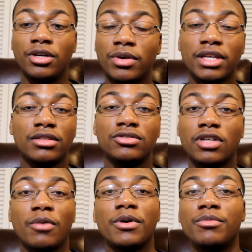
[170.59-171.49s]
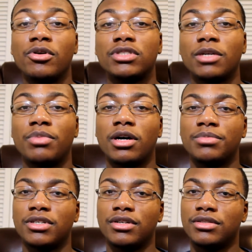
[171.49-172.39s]
Go get the strawberry milkshake
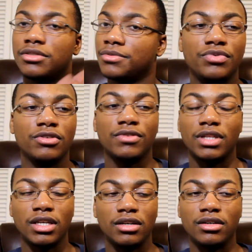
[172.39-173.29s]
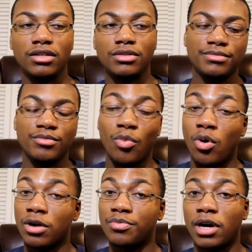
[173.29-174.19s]
Poptarts. They're really good.
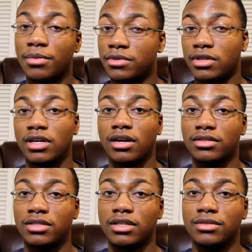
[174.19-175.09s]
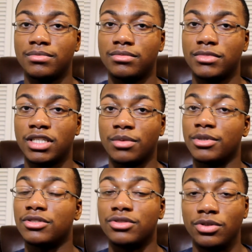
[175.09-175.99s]
More Poptart content
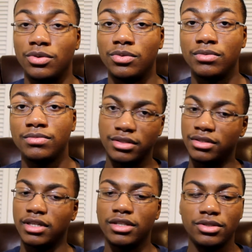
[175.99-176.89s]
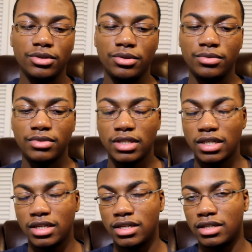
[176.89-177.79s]
coming soon. Just stay tuned.
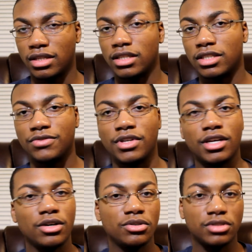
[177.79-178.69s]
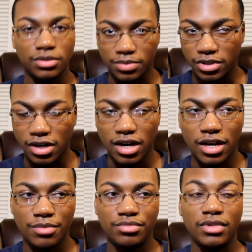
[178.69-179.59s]
Like this video.
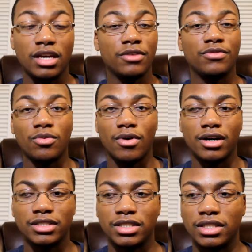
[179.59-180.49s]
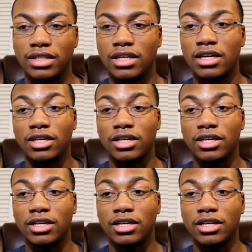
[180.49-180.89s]
Subscribe. Thank you for watching.